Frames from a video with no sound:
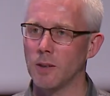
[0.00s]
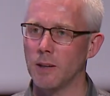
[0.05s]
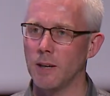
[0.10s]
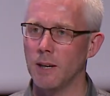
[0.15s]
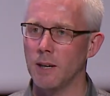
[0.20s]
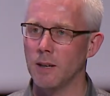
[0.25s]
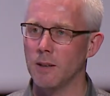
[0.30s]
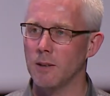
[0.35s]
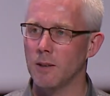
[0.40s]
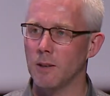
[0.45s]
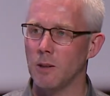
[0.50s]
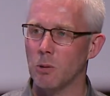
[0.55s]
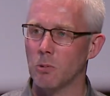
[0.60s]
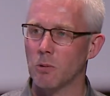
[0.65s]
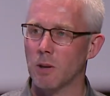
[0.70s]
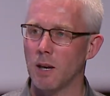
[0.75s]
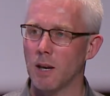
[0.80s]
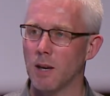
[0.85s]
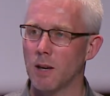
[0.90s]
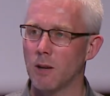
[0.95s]
in the
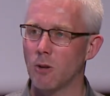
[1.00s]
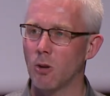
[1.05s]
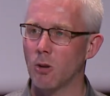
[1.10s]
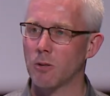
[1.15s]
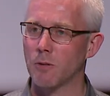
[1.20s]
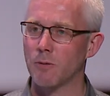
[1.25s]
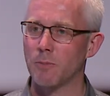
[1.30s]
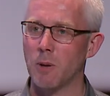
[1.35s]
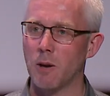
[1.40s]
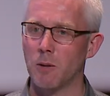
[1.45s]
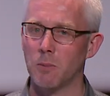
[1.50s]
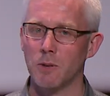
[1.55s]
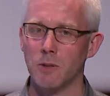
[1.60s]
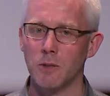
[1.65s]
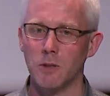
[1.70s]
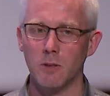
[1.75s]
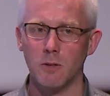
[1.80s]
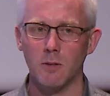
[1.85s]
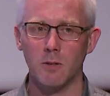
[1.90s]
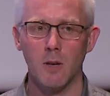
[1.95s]
UK, a lot of
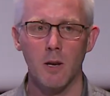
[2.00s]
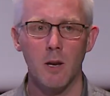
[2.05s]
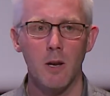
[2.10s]
publishers